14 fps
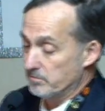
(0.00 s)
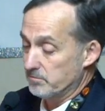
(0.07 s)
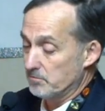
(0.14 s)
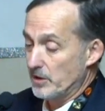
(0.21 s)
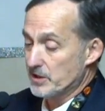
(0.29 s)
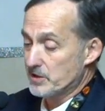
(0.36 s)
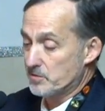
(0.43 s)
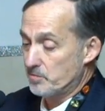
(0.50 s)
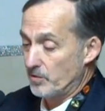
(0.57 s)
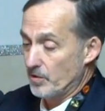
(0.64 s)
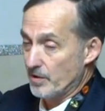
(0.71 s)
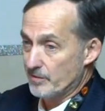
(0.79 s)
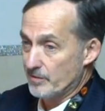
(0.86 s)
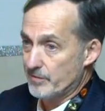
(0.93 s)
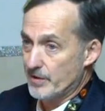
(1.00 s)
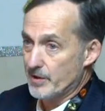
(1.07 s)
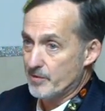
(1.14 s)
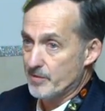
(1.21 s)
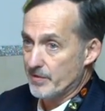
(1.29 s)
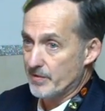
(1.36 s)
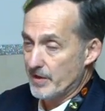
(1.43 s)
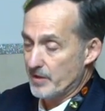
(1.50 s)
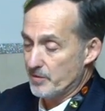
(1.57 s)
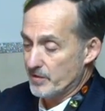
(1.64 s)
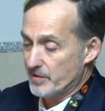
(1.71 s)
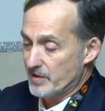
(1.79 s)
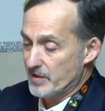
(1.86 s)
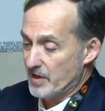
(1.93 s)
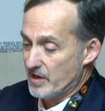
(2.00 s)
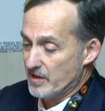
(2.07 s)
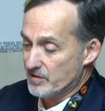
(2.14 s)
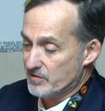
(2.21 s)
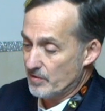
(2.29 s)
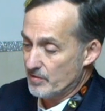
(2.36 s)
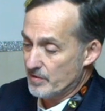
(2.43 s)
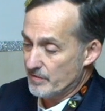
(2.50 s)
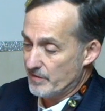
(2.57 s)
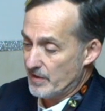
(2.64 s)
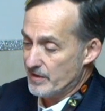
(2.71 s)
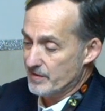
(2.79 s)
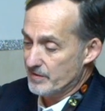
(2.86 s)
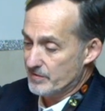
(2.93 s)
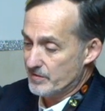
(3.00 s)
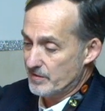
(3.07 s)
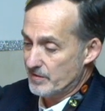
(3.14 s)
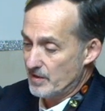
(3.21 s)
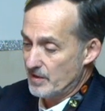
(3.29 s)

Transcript: much more infrequent than with the ASO device.